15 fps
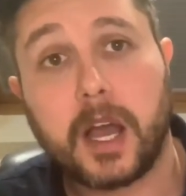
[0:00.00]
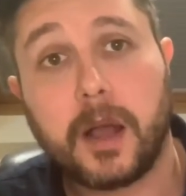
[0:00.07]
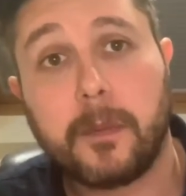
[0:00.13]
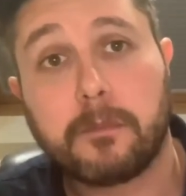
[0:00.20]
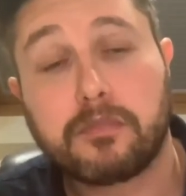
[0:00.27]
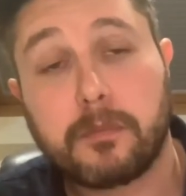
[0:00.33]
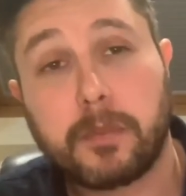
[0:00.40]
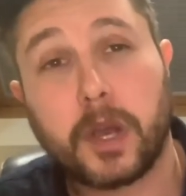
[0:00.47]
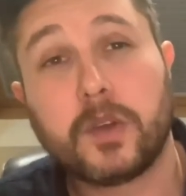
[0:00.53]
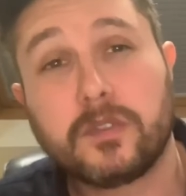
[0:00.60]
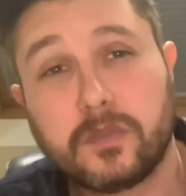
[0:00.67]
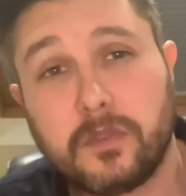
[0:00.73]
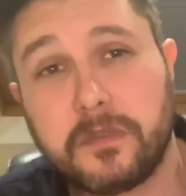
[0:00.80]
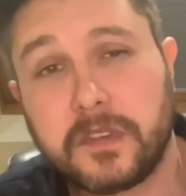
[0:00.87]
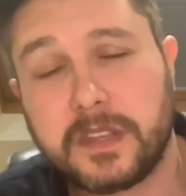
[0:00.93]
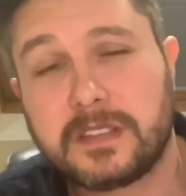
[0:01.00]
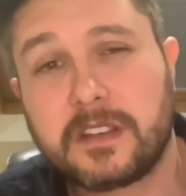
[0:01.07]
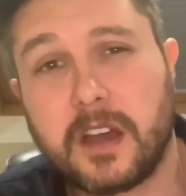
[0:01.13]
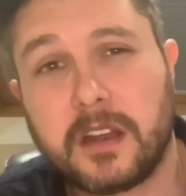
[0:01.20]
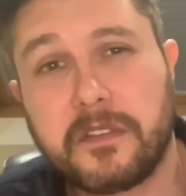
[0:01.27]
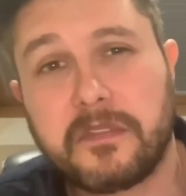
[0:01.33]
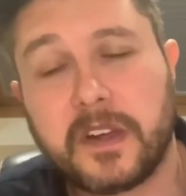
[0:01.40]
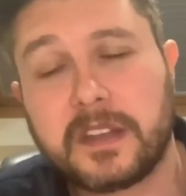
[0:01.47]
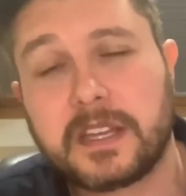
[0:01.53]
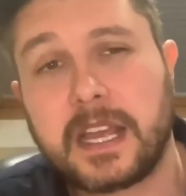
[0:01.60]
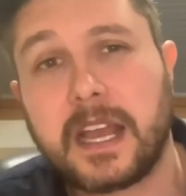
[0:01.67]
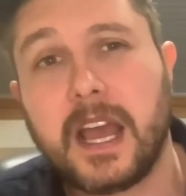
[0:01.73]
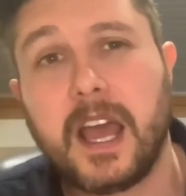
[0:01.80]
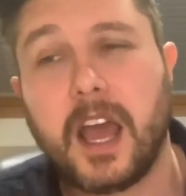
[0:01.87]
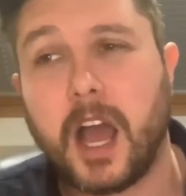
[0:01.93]
proposal for this kind of
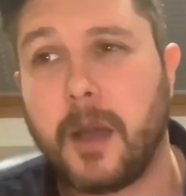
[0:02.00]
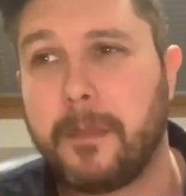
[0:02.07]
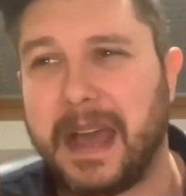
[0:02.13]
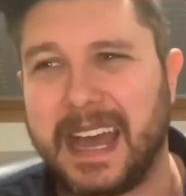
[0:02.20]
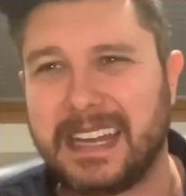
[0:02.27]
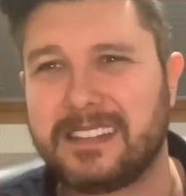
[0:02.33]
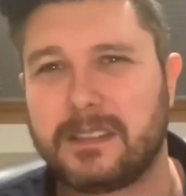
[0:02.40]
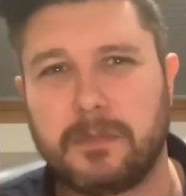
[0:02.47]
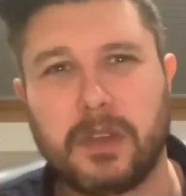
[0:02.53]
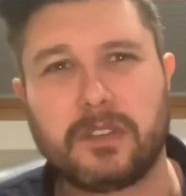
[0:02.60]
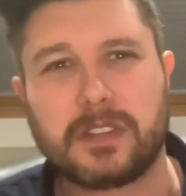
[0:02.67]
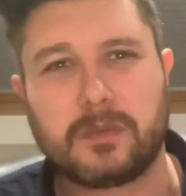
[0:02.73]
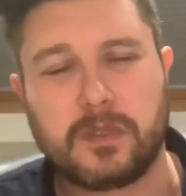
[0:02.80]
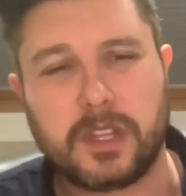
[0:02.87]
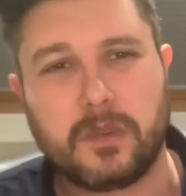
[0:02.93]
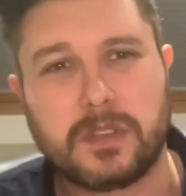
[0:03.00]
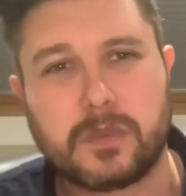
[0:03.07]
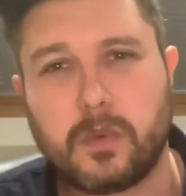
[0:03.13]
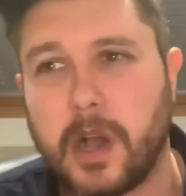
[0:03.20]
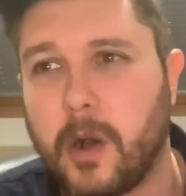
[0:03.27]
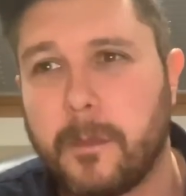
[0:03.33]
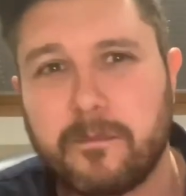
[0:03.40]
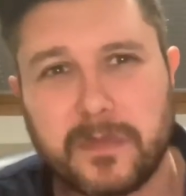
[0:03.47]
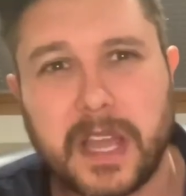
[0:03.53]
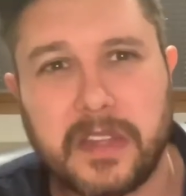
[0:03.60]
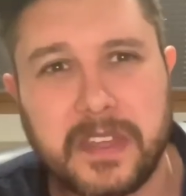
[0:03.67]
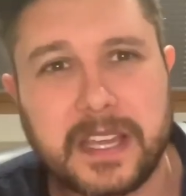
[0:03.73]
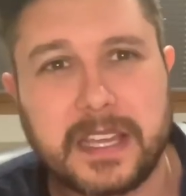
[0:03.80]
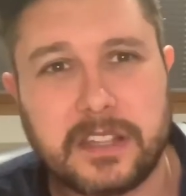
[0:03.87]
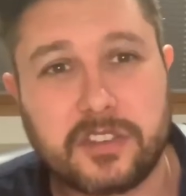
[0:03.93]
funding. And to be honest with you as well, I
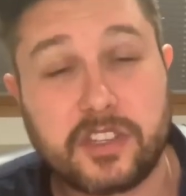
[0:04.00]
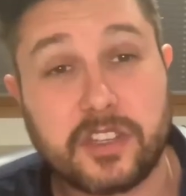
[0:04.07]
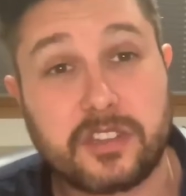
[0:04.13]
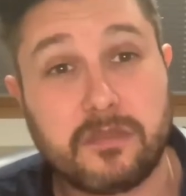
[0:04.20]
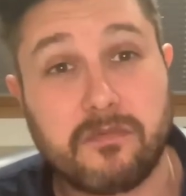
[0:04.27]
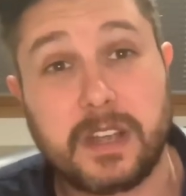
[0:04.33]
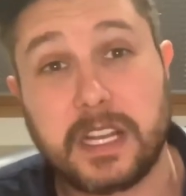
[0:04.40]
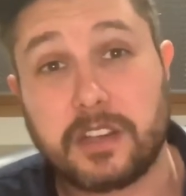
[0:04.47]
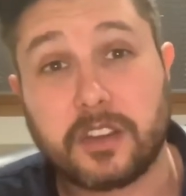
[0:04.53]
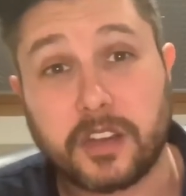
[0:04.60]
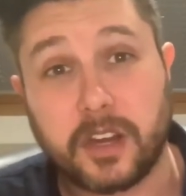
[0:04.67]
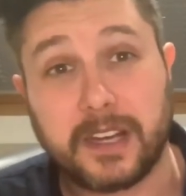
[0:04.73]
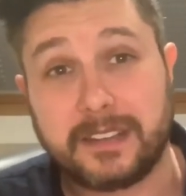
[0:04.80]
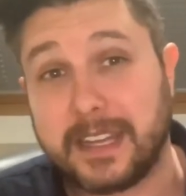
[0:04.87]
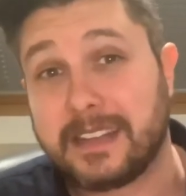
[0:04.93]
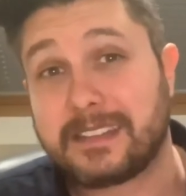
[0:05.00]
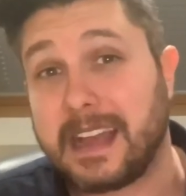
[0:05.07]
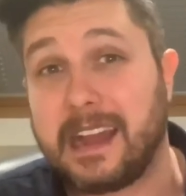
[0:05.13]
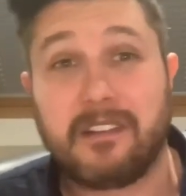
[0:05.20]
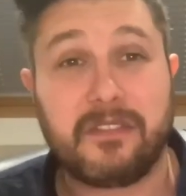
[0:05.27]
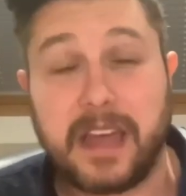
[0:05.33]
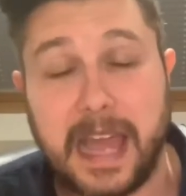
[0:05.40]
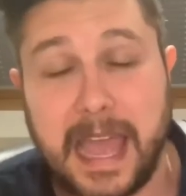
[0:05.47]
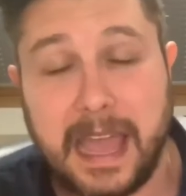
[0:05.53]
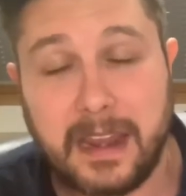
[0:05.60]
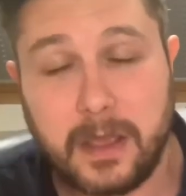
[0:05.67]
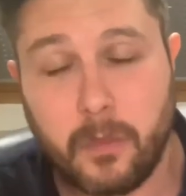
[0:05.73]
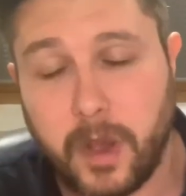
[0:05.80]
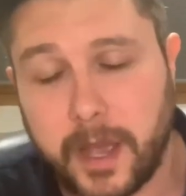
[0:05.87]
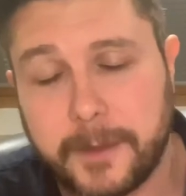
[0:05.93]
think it's just a really good idea to have that
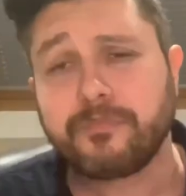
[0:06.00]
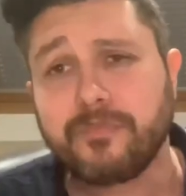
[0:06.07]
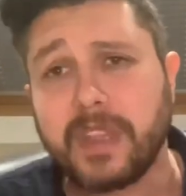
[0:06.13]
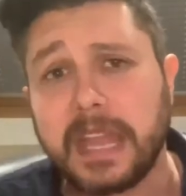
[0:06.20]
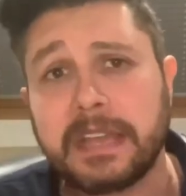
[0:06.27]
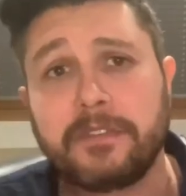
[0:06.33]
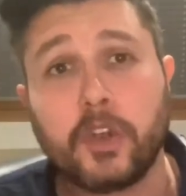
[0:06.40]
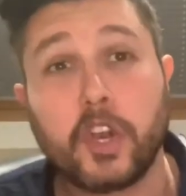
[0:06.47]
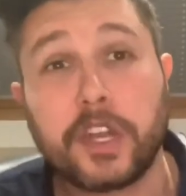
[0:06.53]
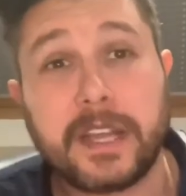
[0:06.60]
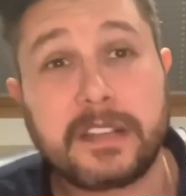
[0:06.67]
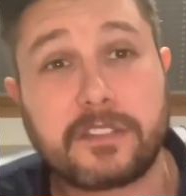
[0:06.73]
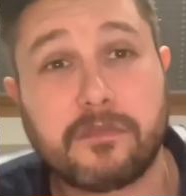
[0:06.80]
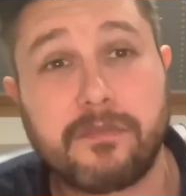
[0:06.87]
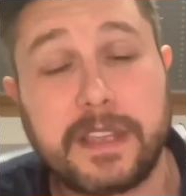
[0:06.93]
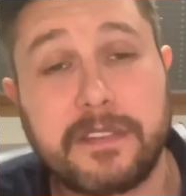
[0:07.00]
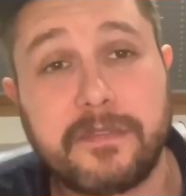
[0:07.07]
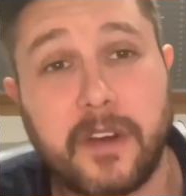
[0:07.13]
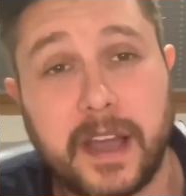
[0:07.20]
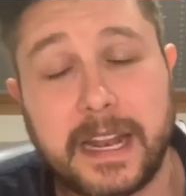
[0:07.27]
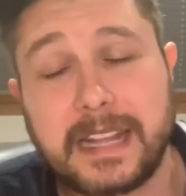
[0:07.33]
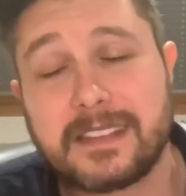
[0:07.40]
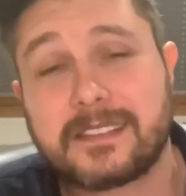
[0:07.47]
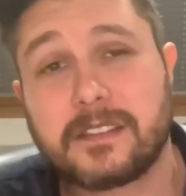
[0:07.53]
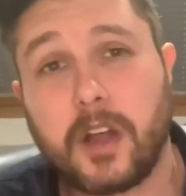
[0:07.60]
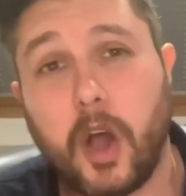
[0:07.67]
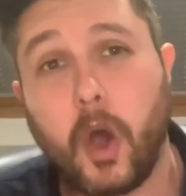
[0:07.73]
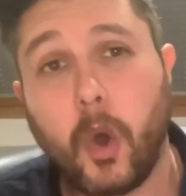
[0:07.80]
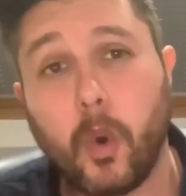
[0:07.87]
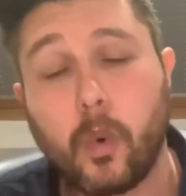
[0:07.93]
anyway. If you're looking to refinance and
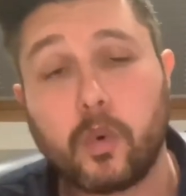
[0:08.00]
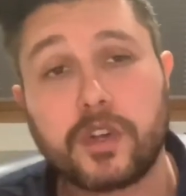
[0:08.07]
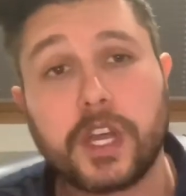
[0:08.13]
hold